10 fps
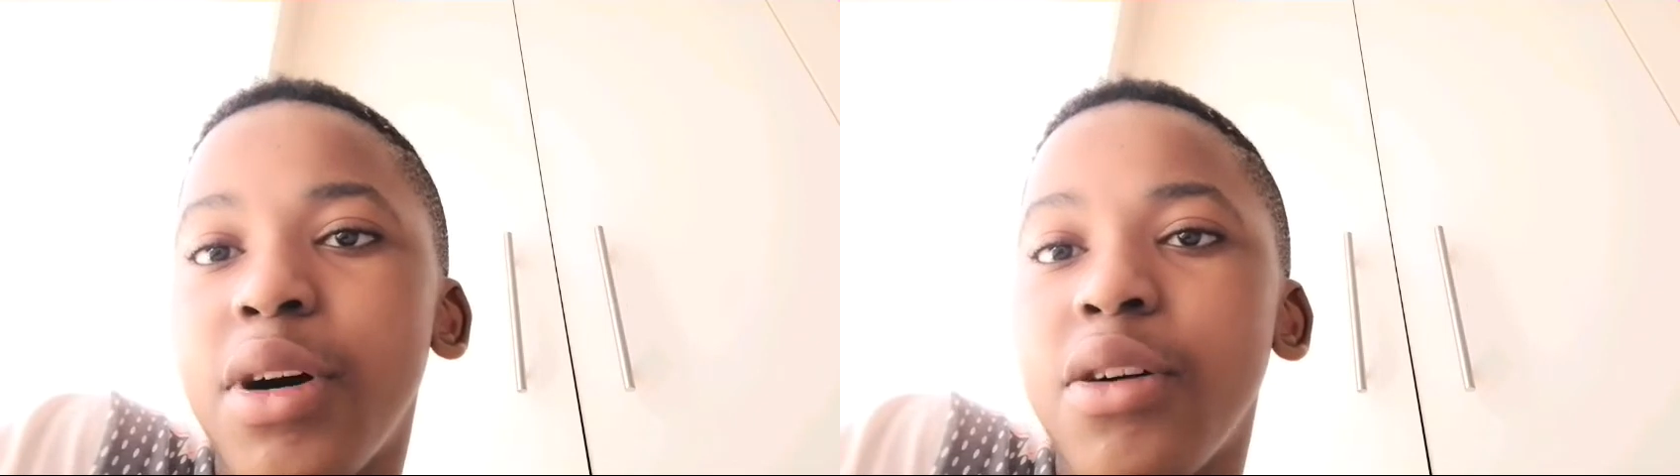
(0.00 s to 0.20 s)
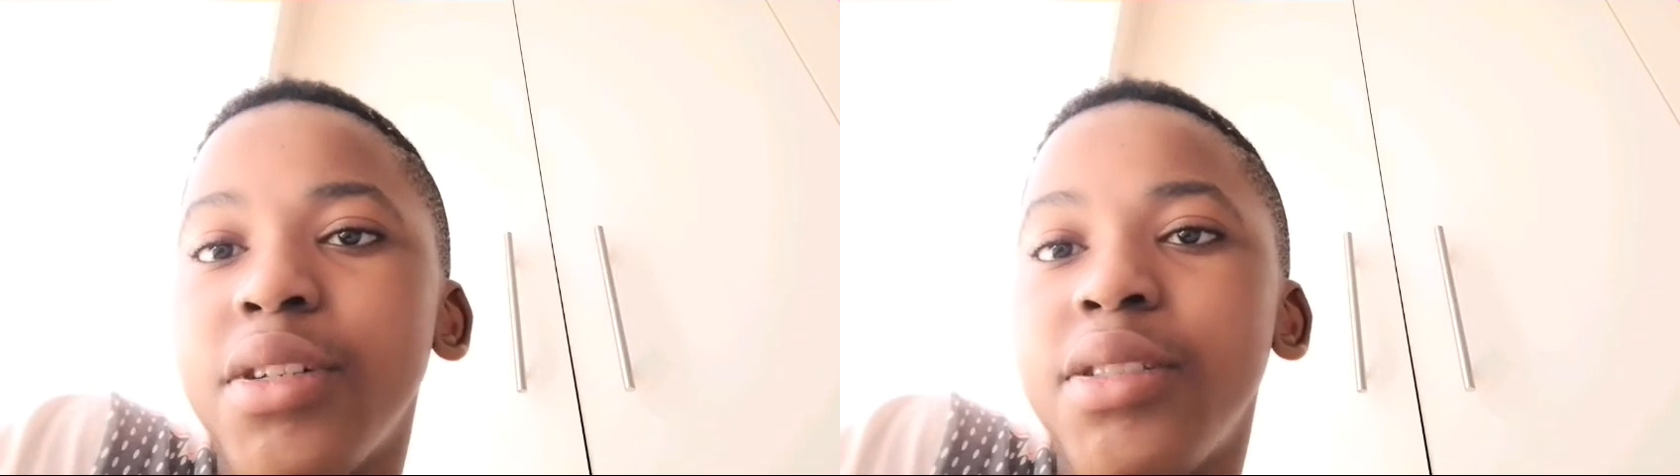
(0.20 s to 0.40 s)

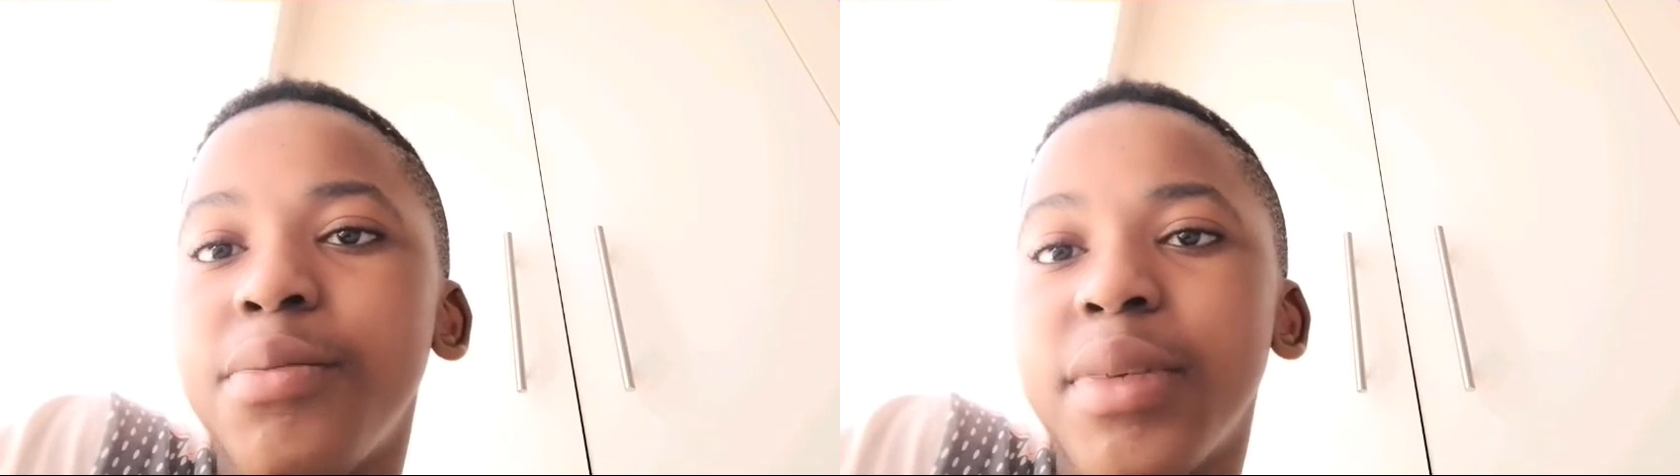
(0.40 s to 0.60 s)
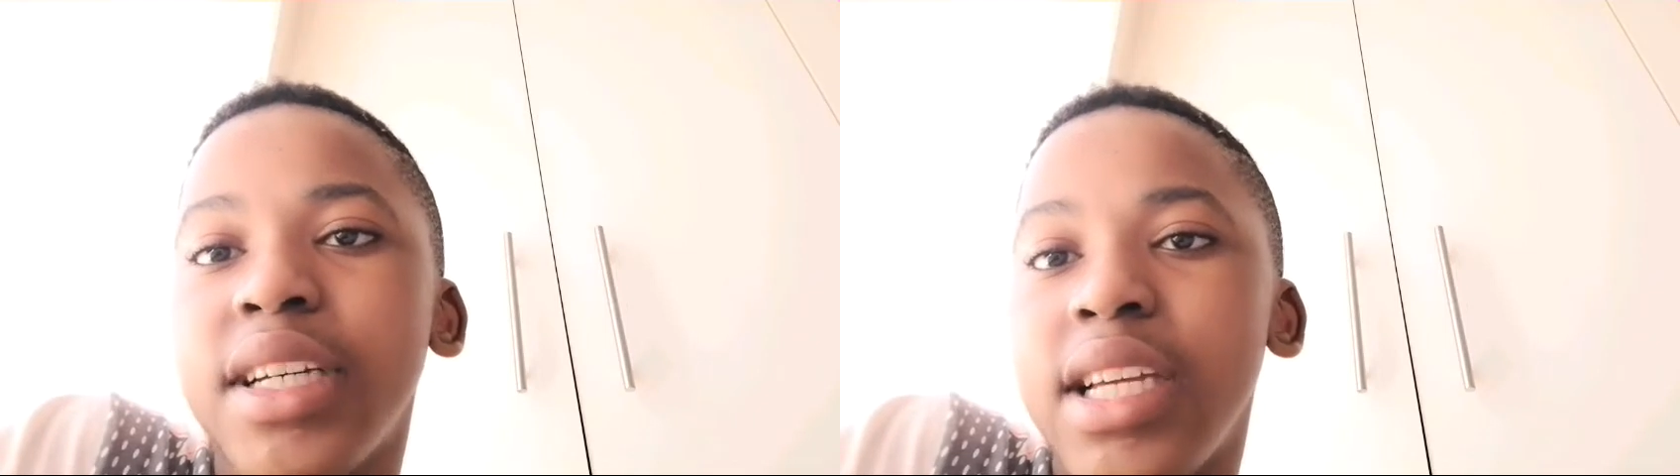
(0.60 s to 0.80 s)
powered
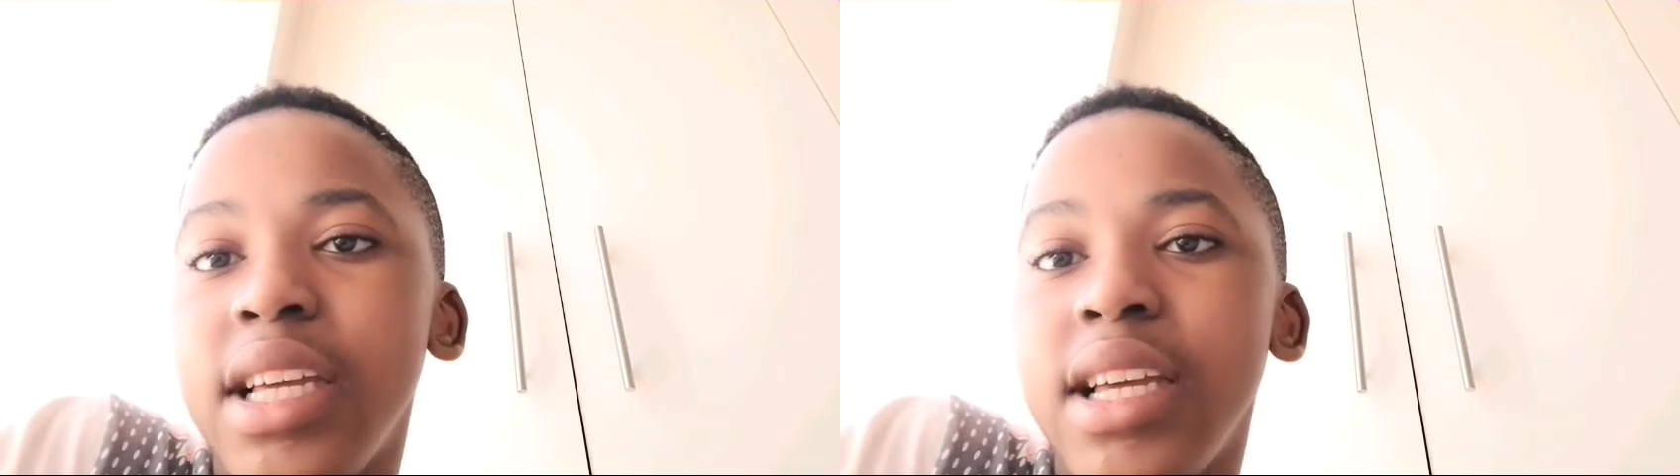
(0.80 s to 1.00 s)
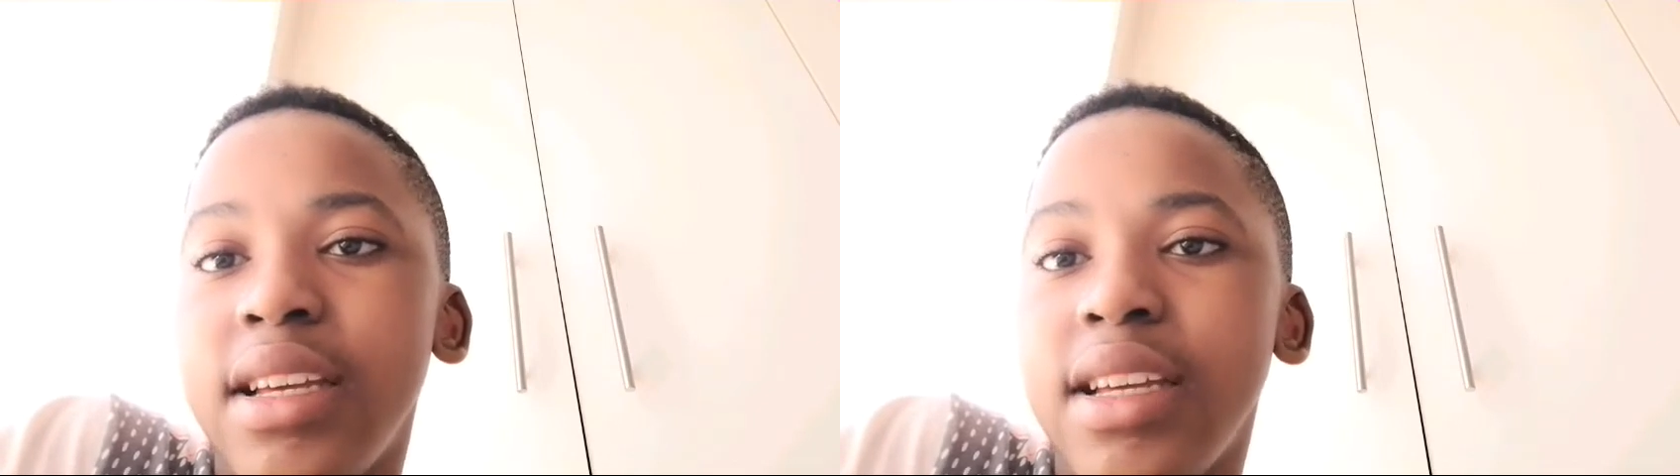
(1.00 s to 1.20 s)

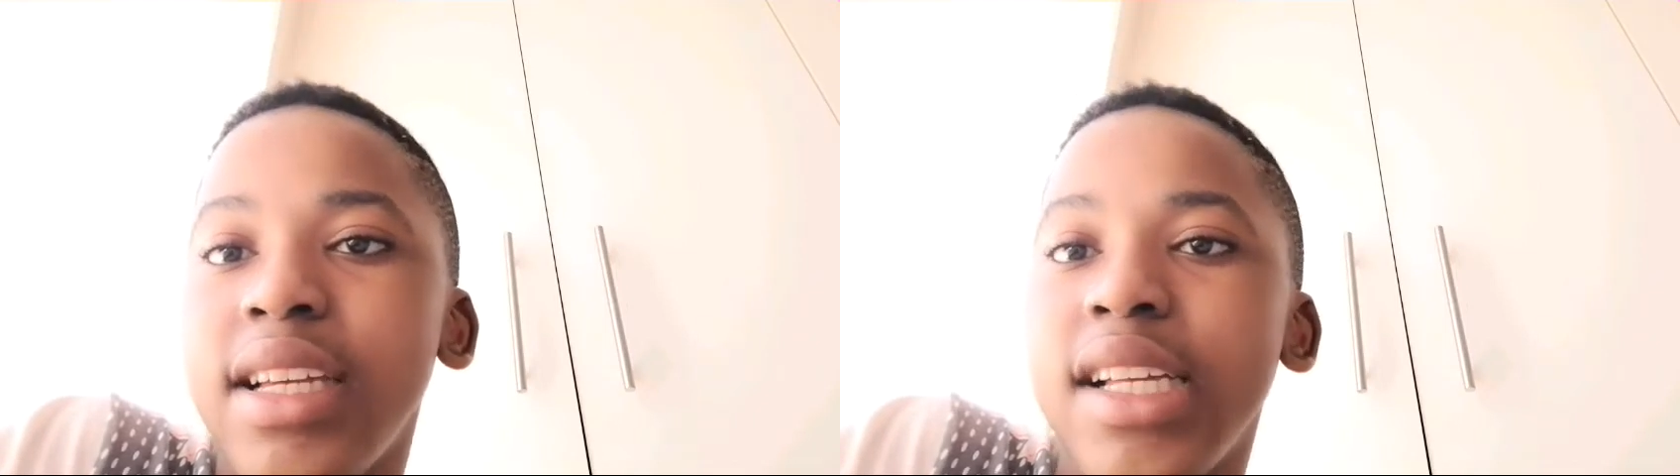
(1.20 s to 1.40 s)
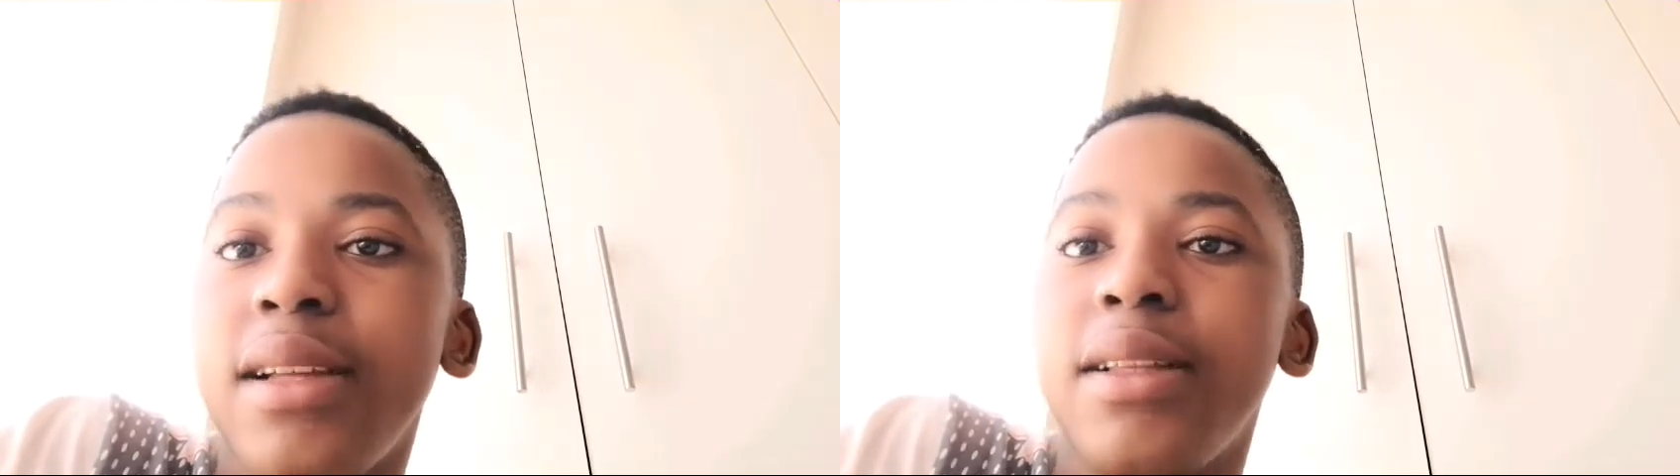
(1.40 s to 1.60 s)
by
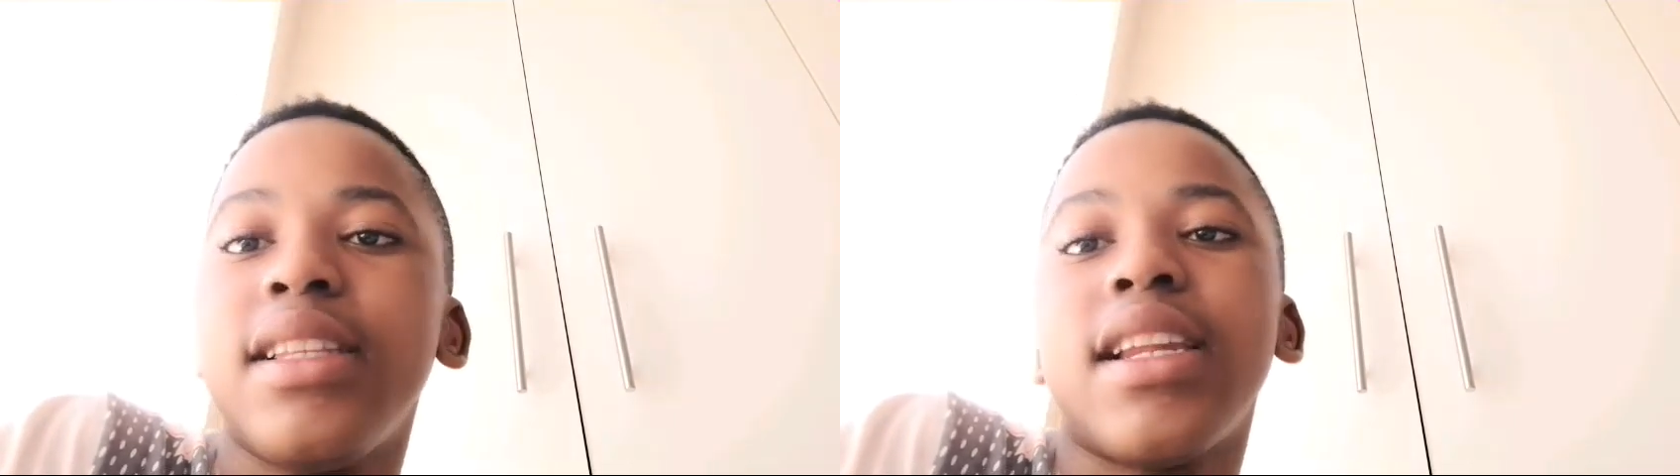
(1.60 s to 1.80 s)
a